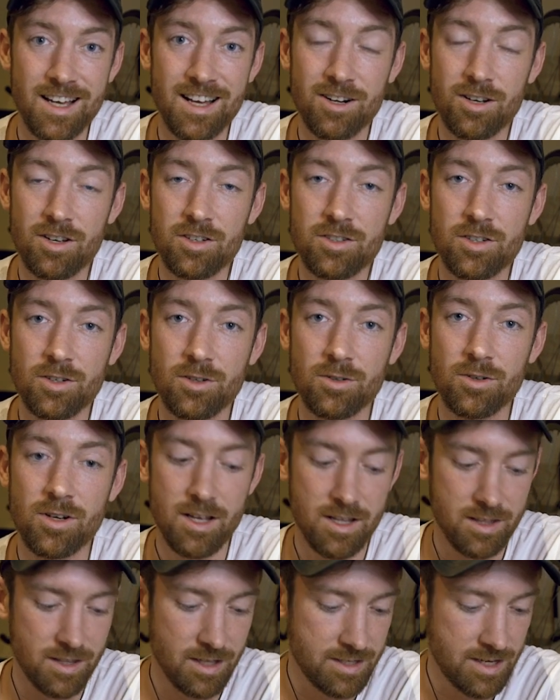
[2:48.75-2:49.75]
And also
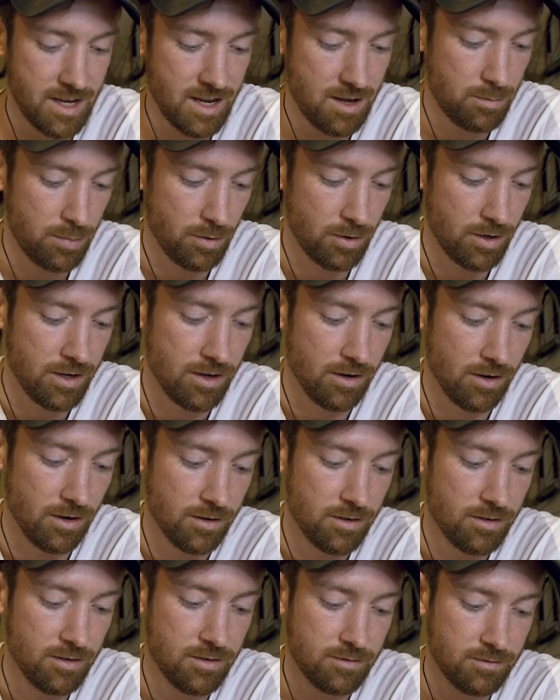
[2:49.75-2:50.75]
the tamper
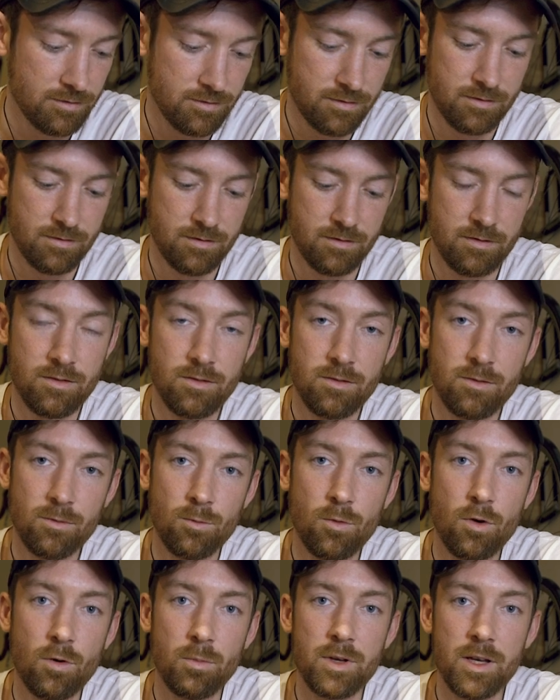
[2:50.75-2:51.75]
here
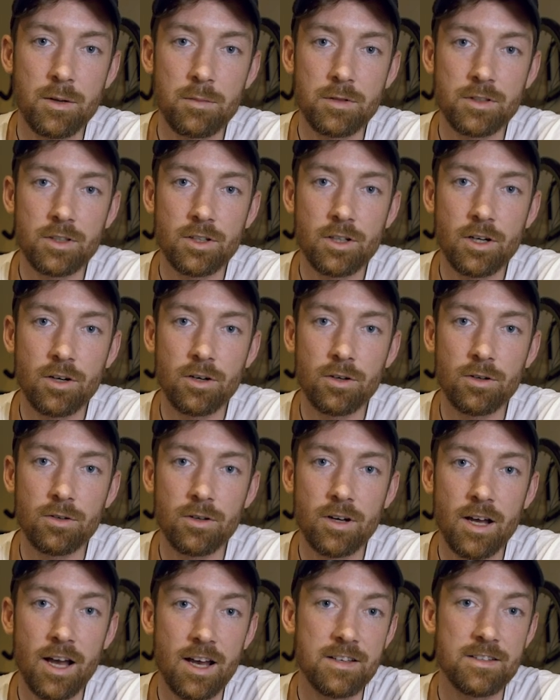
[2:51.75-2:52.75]
won't be able to
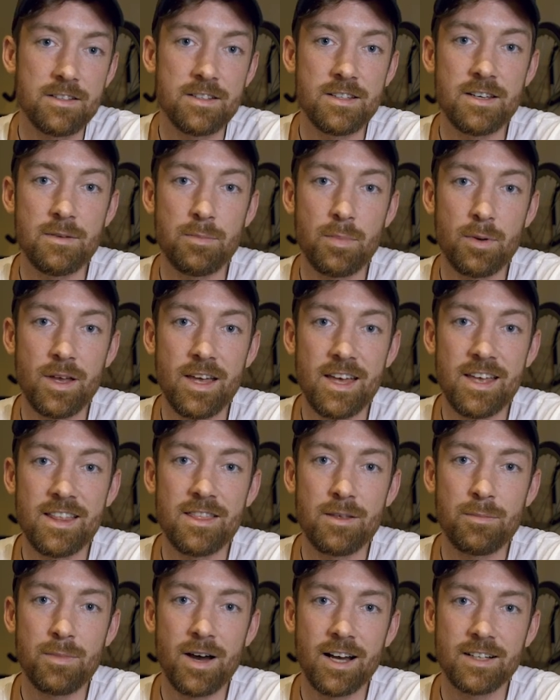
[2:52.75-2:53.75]
go as deep
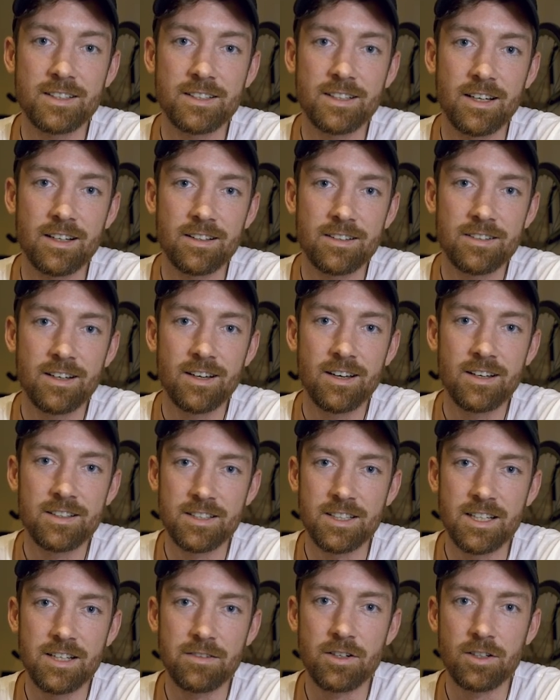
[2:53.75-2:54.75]
in the basket
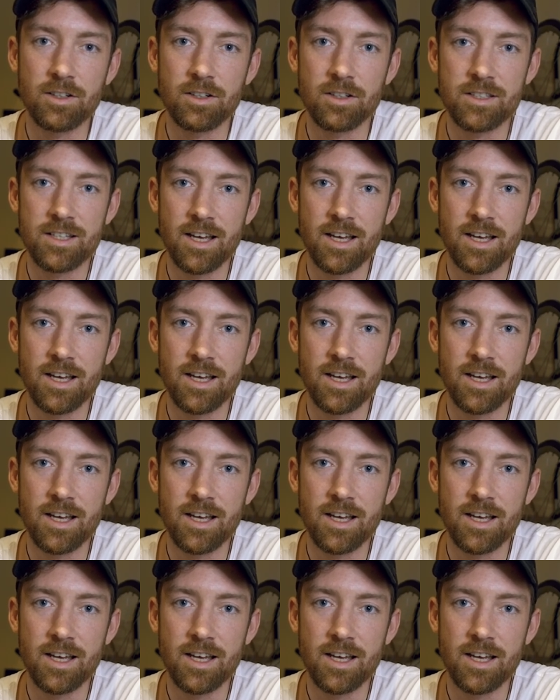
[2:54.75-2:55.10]
to give it a good